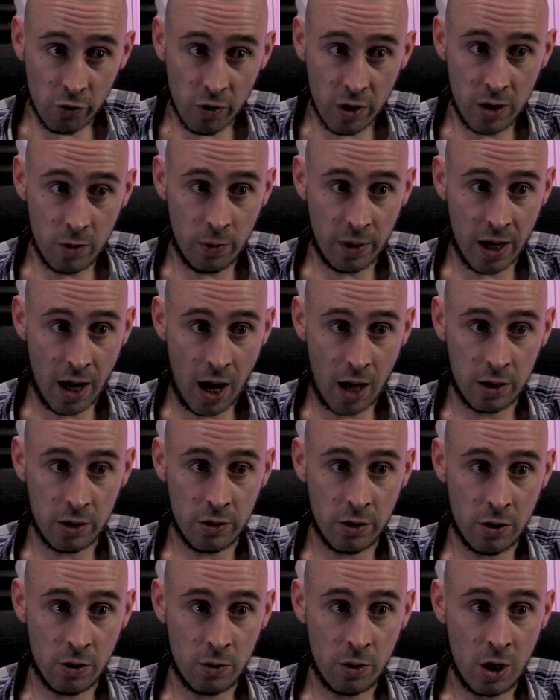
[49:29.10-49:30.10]
agree with that, you
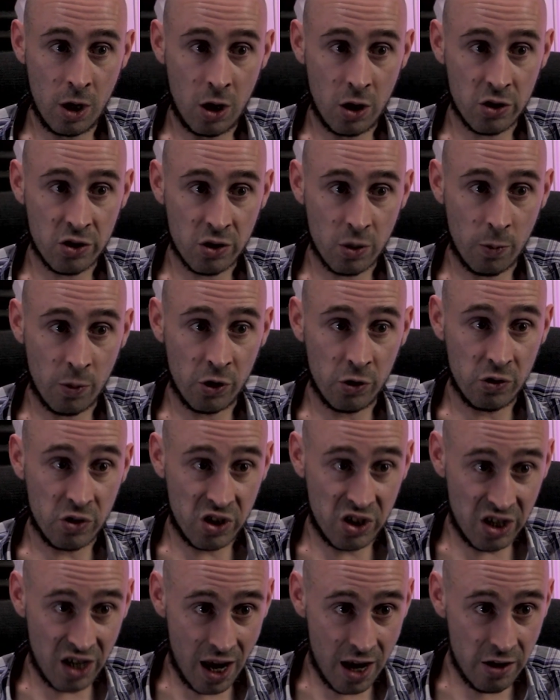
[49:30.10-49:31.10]
know, as someone who's
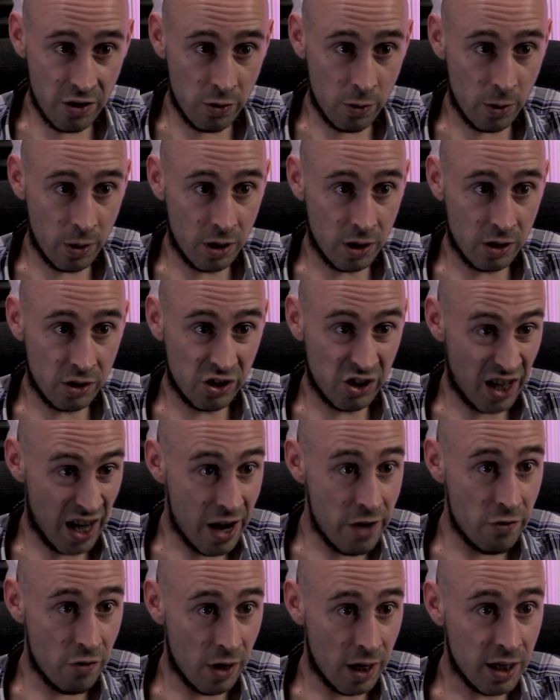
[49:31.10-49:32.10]

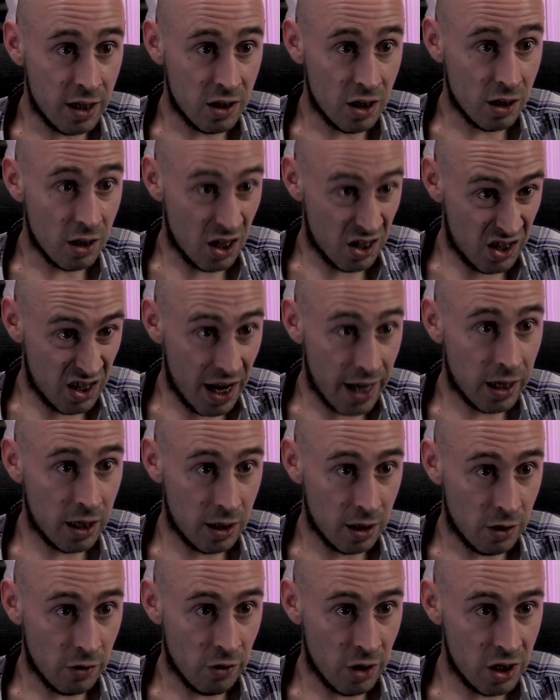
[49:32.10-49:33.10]
generally a
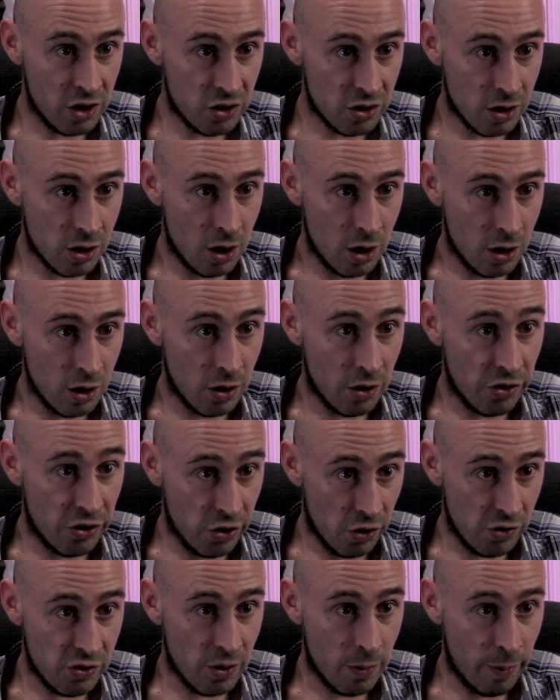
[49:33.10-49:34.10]
secularist and
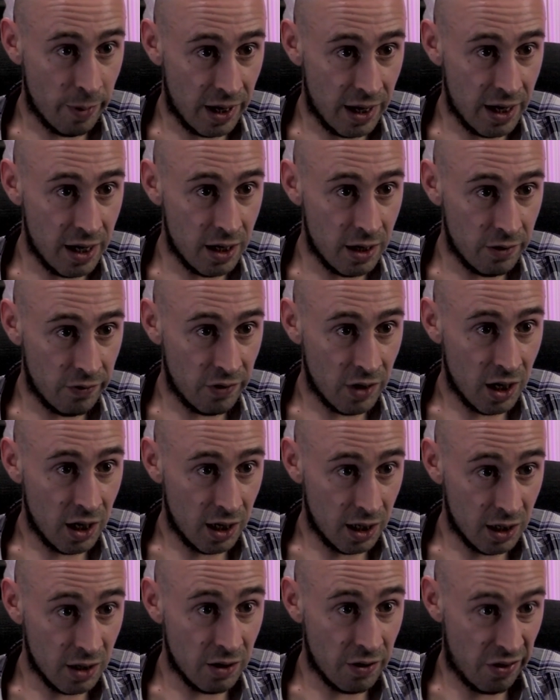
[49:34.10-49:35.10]
doesn't believe
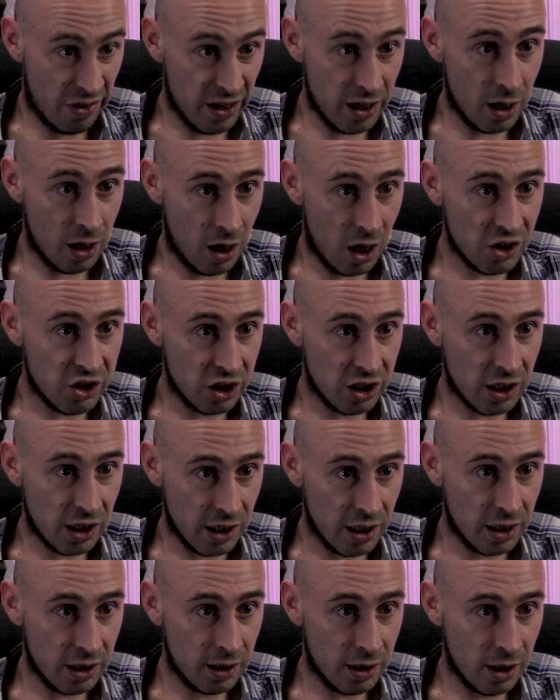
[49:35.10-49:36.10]
in
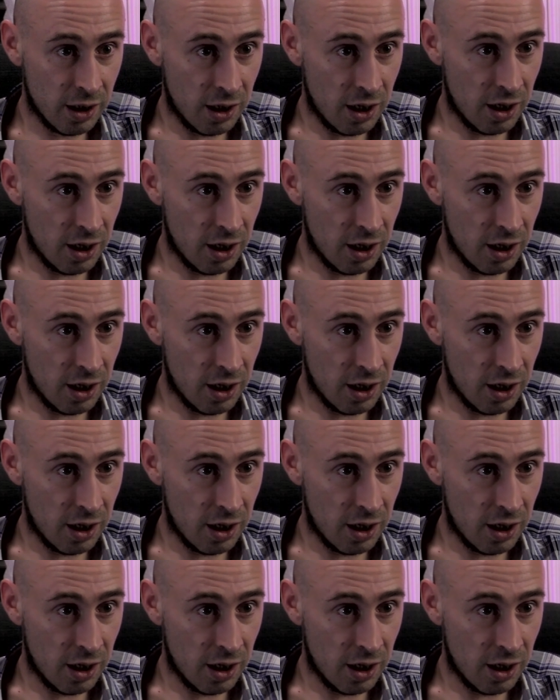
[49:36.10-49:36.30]
theologically